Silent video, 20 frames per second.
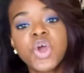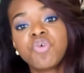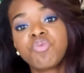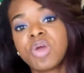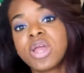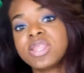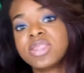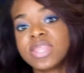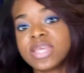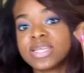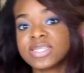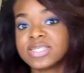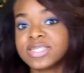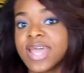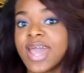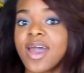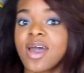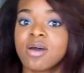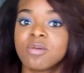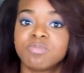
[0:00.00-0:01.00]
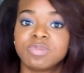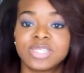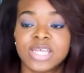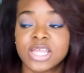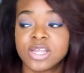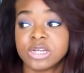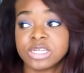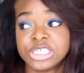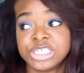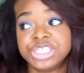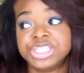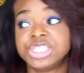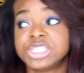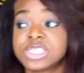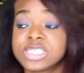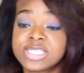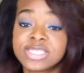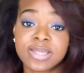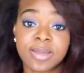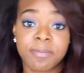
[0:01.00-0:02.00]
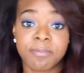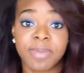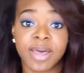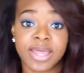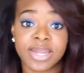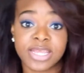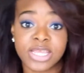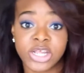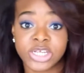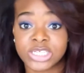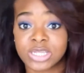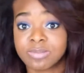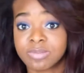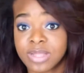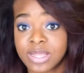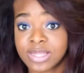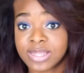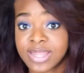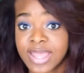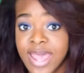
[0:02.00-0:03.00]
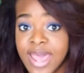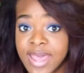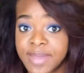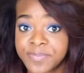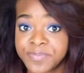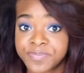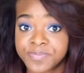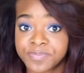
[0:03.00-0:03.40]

write things down, pretend you're teaching to somebody or something like that.